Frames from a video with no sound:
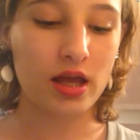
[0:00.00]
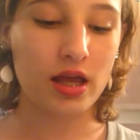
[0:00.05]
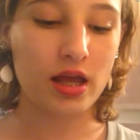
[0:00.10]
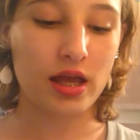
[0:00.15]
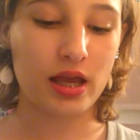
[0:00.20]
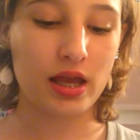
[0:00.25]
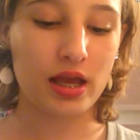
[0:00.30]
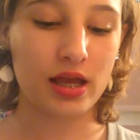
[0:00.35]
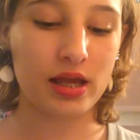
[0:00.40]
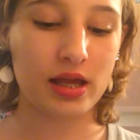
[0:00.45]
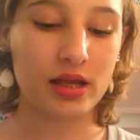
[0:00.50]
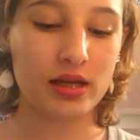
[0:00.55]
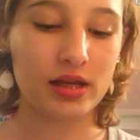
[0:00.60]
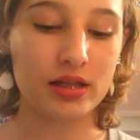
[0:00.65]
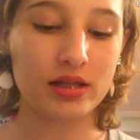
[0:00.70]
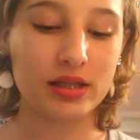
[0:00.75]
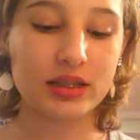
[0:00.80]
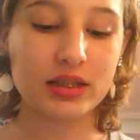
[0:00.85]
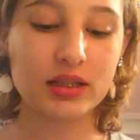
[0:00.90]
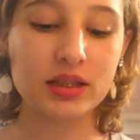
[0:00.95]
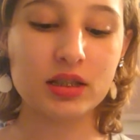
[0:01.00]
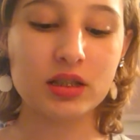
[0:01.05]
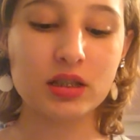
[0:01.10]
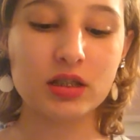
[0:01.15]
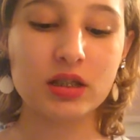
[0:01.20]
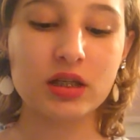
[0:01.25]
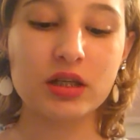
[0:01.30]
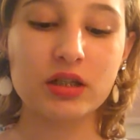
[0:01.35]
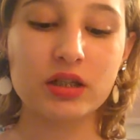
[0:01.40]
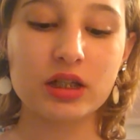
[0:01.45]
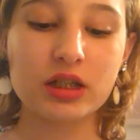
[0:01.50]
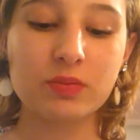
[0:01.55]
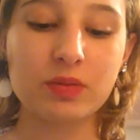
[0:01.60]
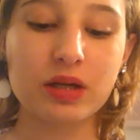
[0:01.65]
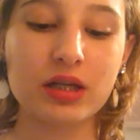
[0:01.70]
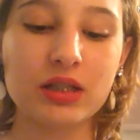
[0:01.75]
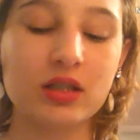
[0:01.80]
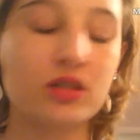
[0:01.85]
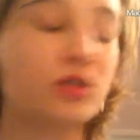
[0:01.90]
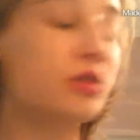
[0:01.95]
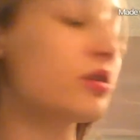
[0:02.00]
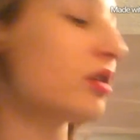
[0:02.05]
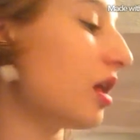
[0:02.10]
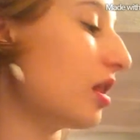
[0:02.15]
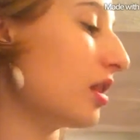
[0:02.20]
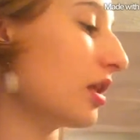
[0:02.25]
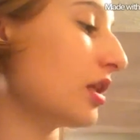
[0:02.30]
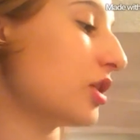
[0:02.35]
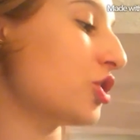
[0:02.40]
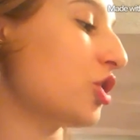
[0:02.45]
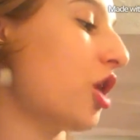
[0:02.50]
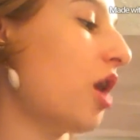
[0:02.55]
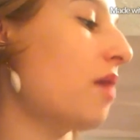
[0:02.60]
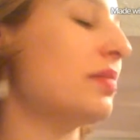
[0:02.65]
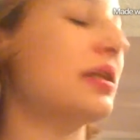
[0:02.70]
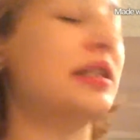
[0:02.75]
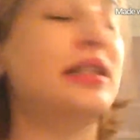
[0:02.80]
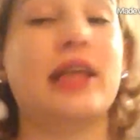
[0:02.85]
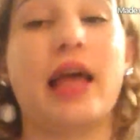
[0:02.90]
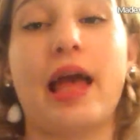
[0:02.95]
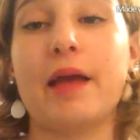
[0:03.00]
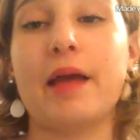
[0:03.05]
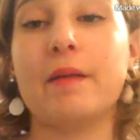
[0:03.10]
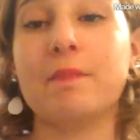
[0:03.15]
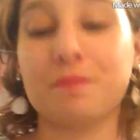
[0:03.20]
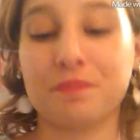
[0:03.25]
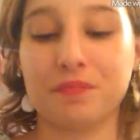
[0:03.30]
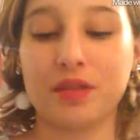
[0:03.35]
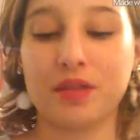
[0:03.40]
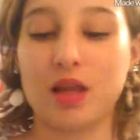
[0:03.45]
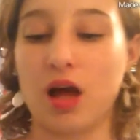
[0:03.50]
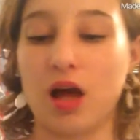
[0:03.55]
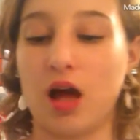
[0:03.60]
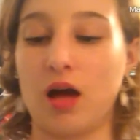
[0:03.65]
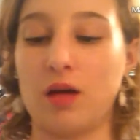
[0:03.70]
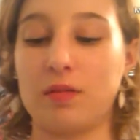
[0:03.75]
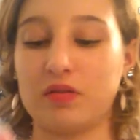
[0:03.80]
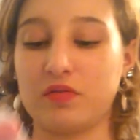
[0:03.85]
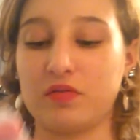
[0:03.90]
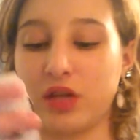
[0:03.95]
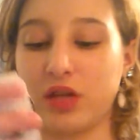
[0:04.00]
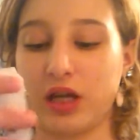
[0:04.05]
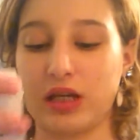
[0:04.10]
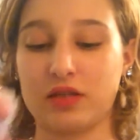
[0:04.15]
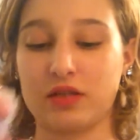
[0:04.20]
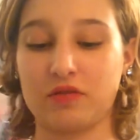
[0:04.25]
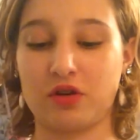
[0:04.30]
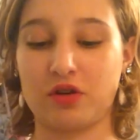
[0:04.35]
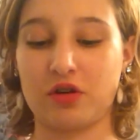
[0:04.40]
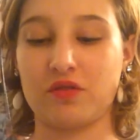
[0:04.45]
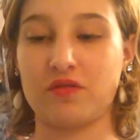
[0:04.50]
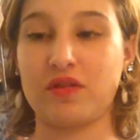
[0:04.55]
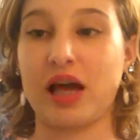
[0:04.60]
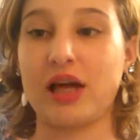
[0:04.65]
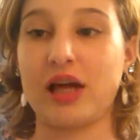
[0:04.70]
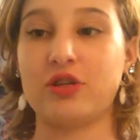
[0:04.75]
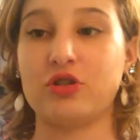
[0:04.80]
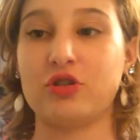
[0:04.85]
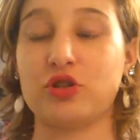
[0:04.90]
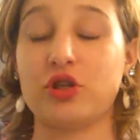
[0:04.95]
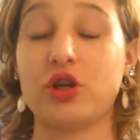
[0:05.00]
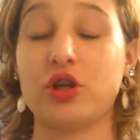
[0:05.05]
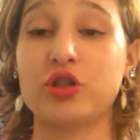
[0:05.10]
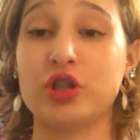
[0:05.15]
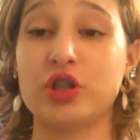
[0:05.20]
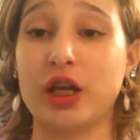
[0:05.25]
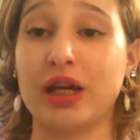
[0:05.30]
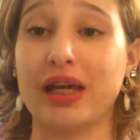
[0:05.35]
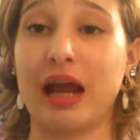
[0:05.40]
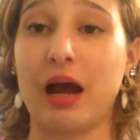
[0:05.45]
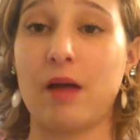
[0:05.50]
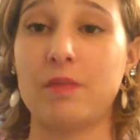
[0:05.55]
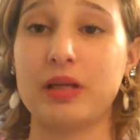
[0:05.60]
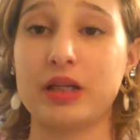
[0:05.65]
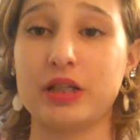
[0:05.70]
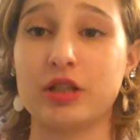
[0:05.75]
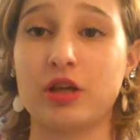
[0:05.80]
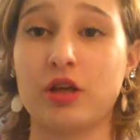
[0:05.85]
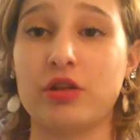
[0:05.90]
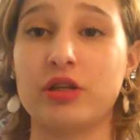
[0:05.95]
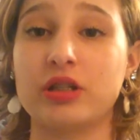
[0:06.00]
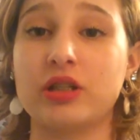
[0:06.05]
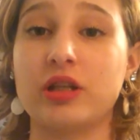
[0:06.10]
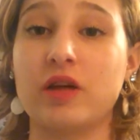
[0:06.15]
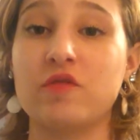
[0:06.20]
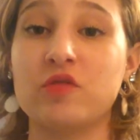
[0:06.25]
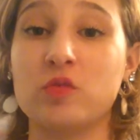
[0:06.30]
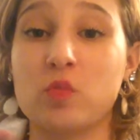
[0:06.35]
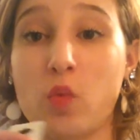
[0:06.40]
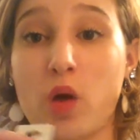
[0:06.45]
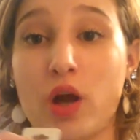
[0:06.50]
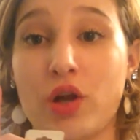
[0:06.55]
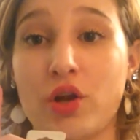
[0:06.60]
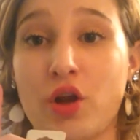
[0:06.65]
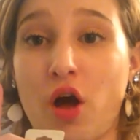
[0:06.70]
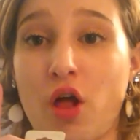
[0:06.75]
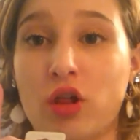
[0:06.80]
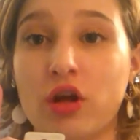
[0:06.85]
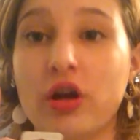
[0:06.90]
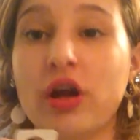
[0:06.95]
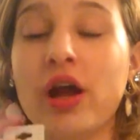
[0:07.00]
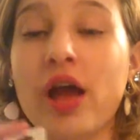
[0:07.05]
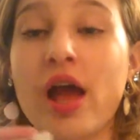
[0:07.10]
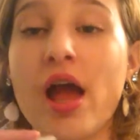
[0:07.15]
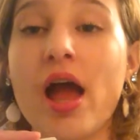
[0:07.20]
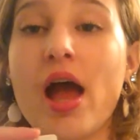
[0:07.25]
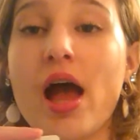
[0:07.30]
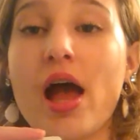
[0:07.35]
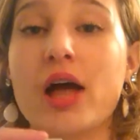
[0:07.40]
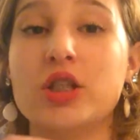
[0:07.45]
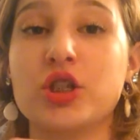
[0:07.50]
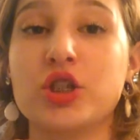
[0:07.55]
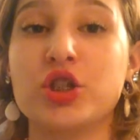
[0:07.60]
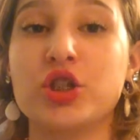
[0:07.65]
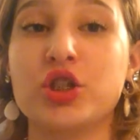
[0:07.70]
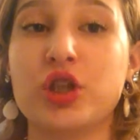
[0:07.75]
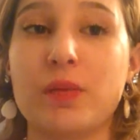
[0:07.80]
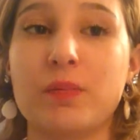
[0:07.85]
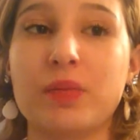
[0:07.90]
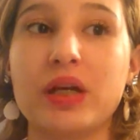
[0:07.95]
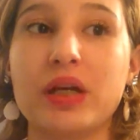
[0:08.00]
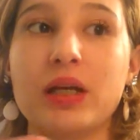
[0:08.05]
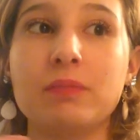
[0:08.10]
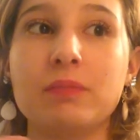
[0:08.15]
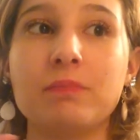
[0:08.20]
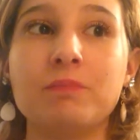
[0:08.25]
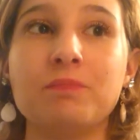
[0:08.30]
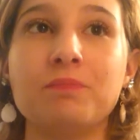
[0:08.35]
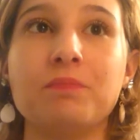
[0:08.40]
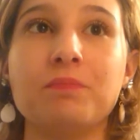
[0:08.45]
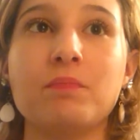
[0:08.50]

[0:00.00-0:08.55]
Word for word: And this is this place is a lot like Shop Miss A. Um, if you guys have heard of that. You should go check it out because all their stuff is $1. And shipping,